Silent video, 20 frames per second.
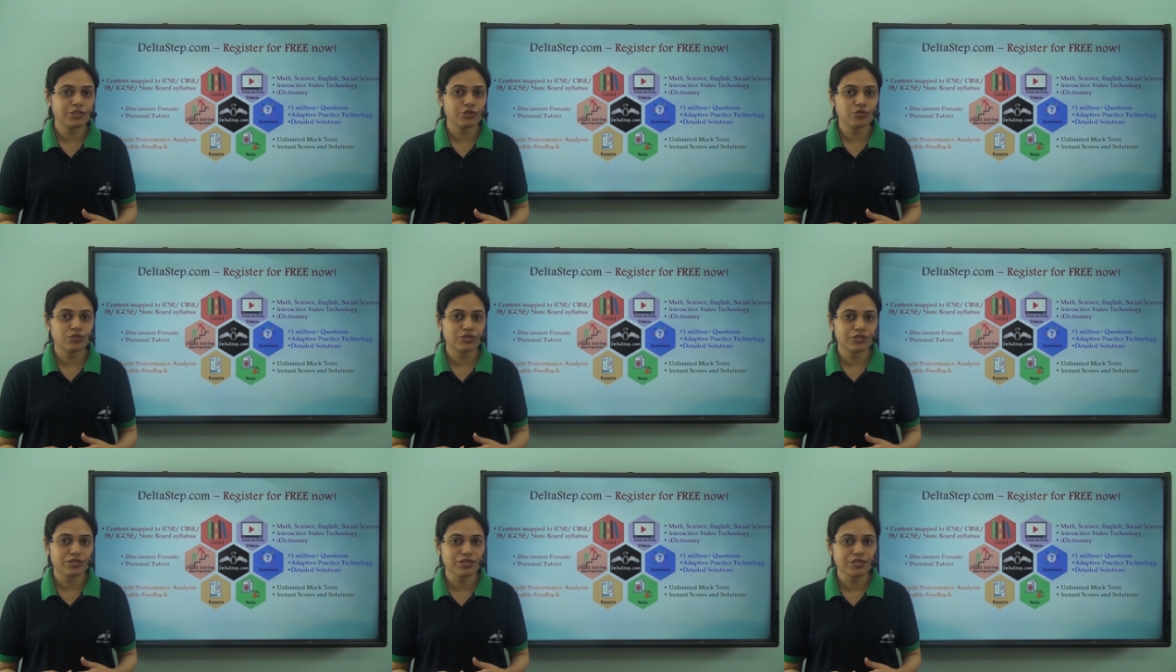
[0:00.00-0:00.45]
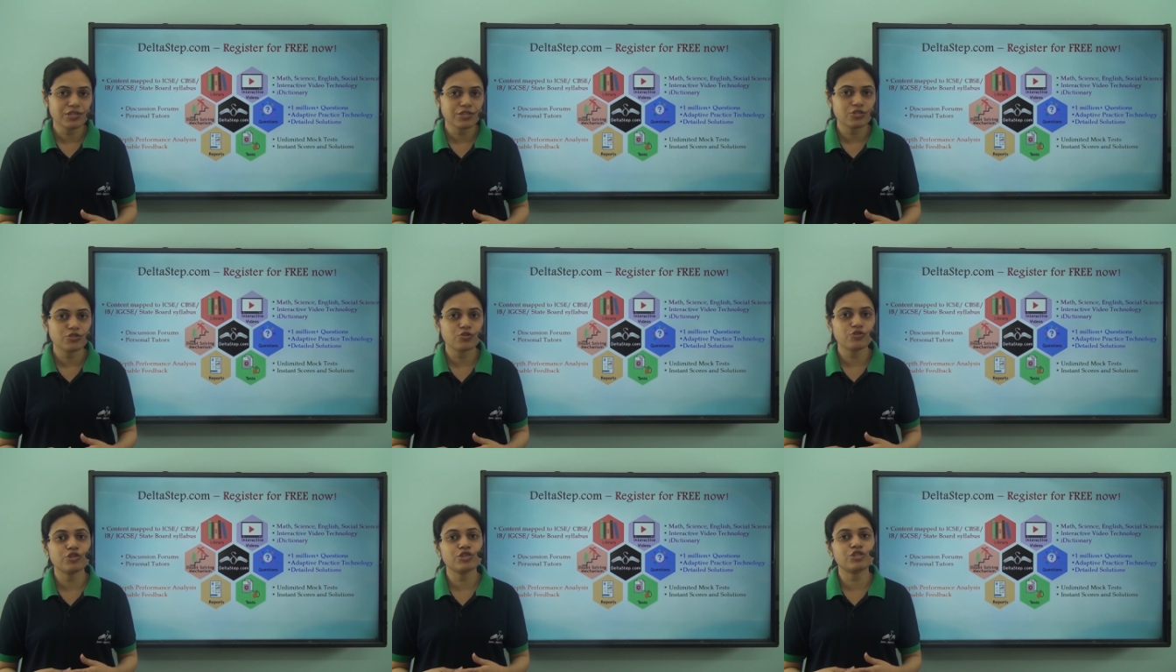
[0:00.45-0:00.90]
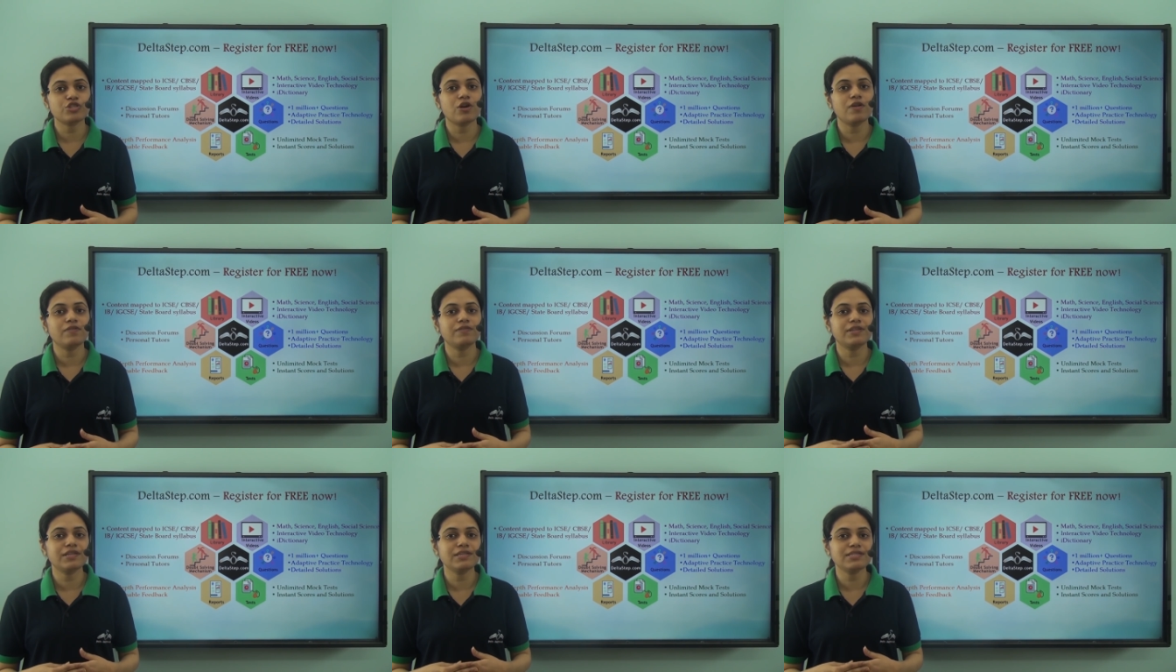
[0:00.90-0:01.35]
tutors to
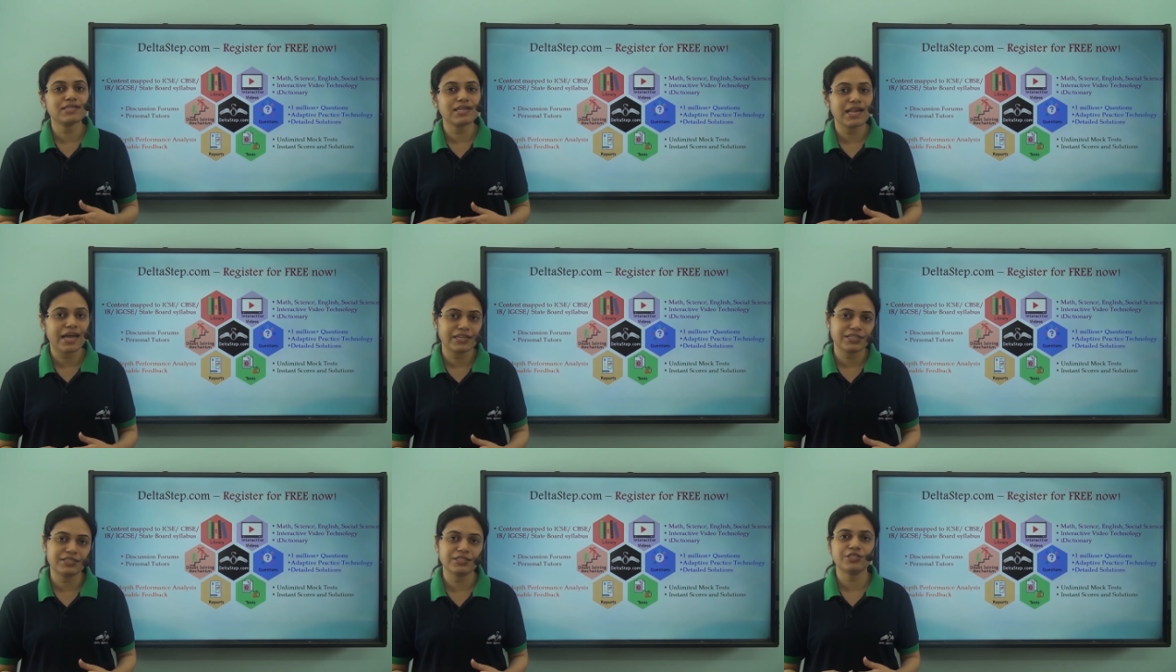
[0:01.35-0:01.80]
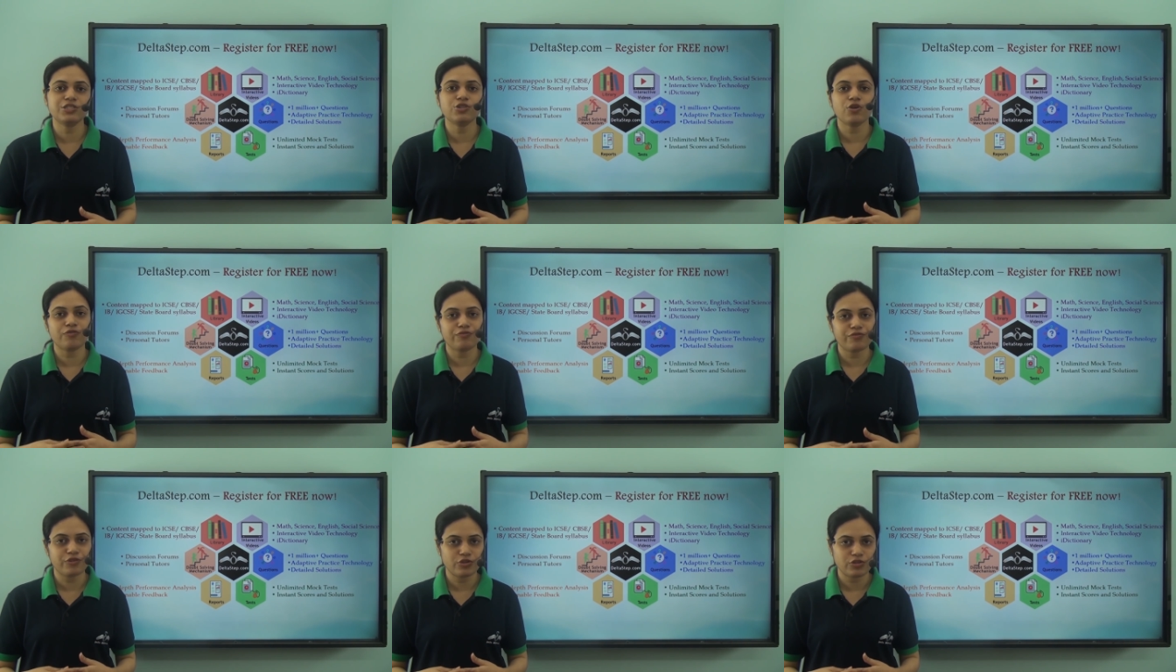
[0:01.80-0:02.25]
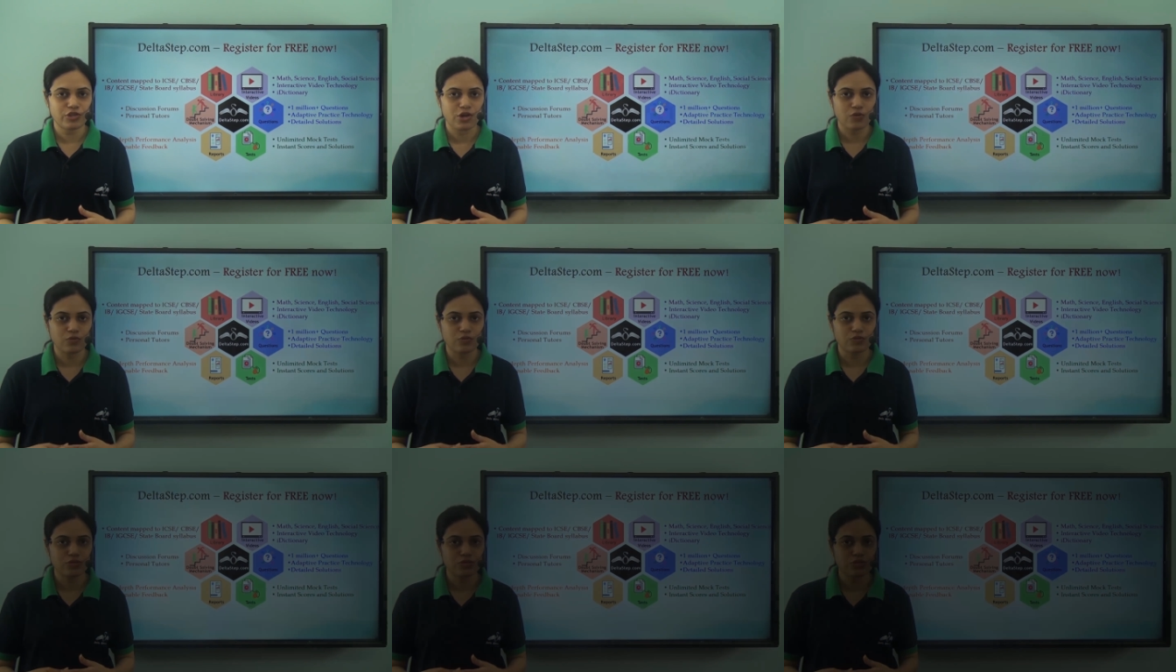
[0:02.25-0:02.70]
resolve the slightest of your
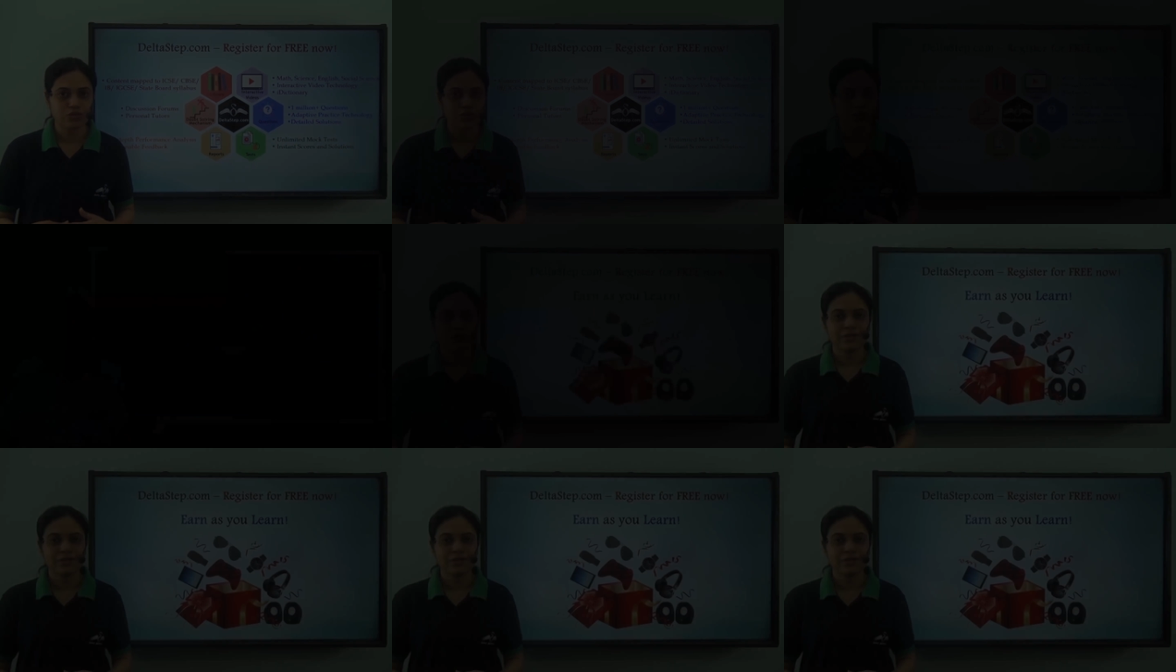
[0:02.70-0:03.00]
doubts.